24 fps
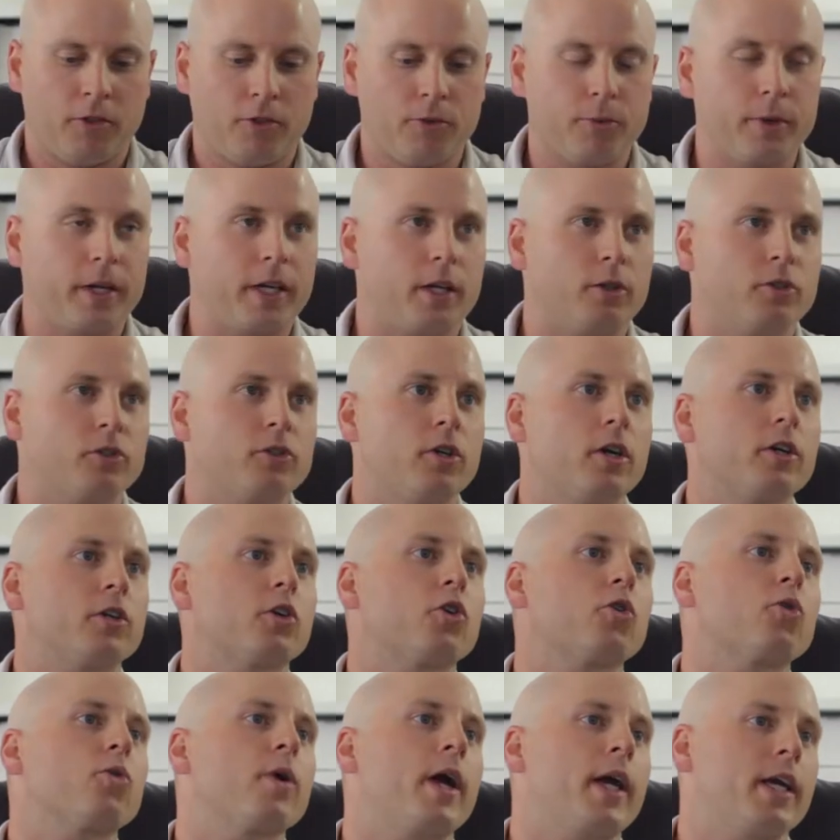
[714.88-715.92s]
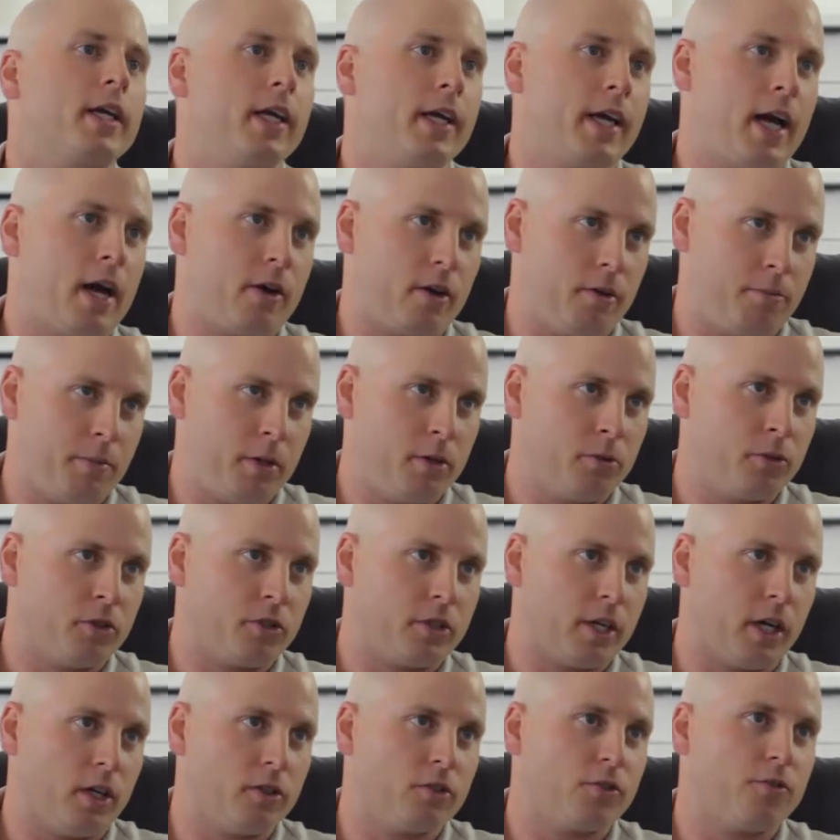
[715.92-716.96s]
three, you start cranking out immune
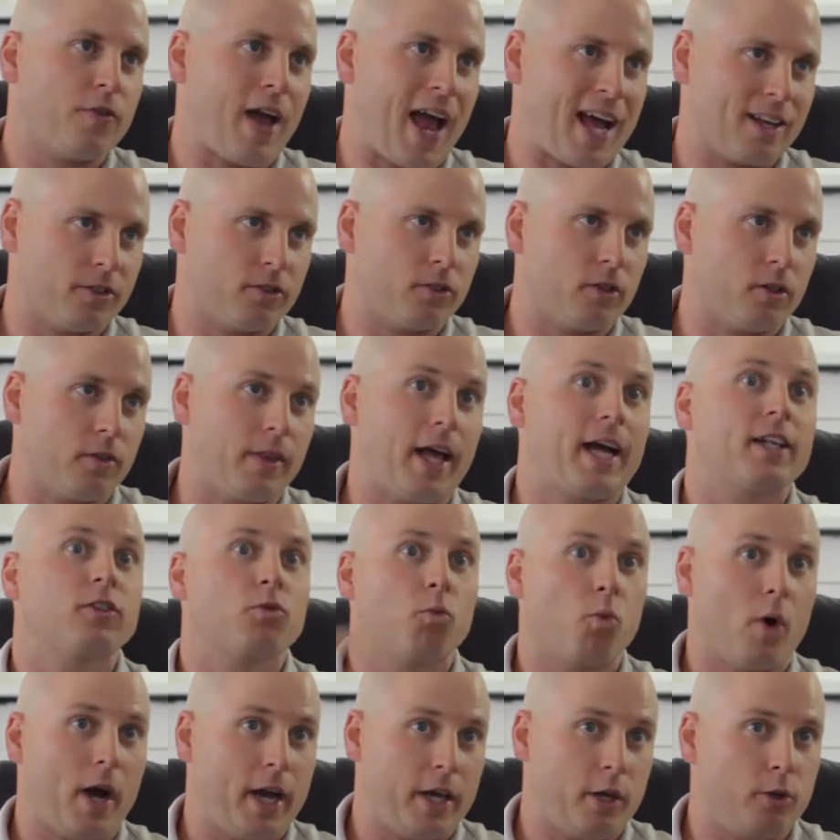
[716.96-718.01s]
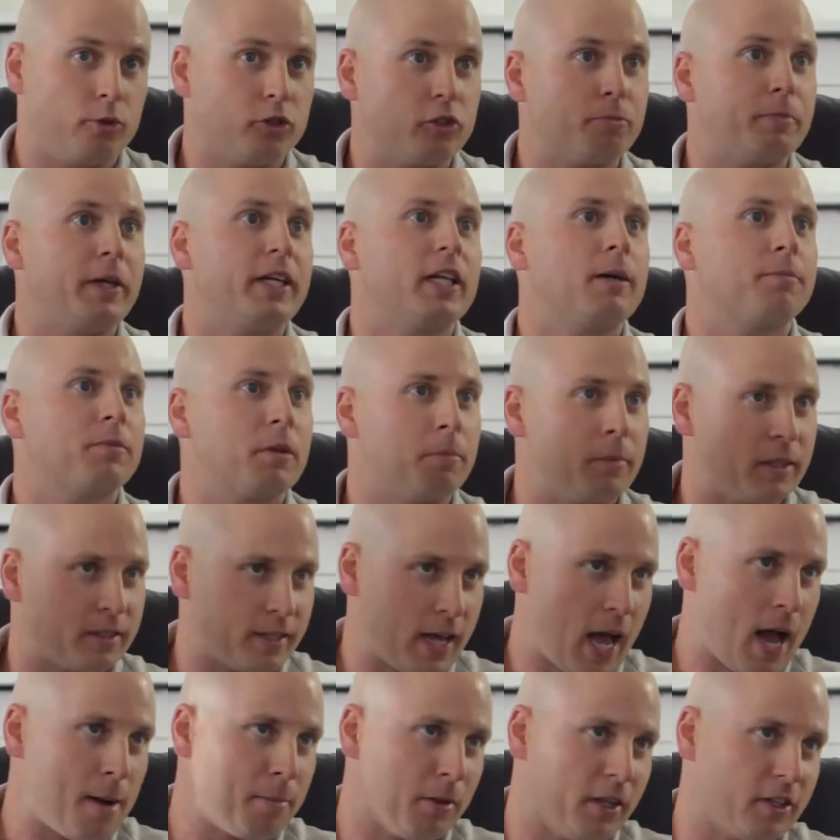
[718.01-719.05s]
cells faster. That's why you speed up the
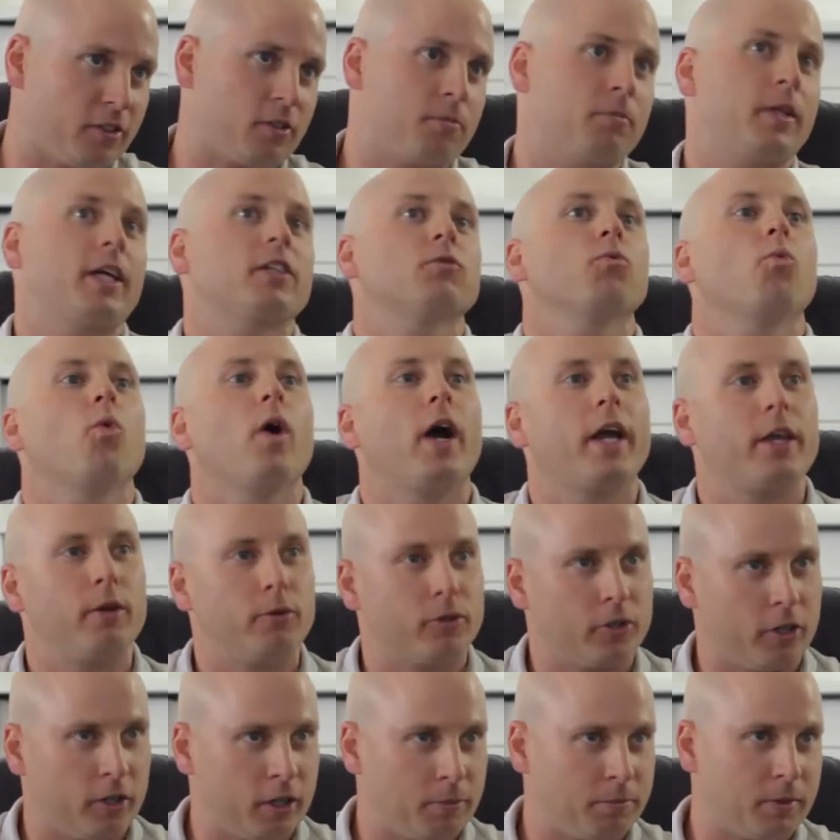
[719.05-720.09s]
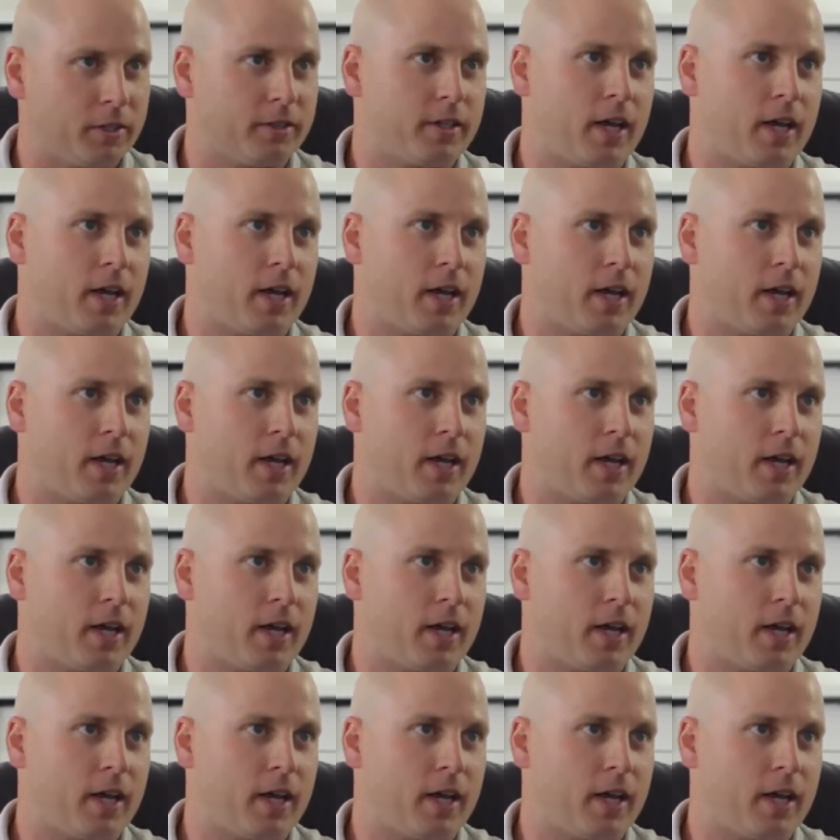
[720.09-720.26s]
metabolism. That's why you turn up the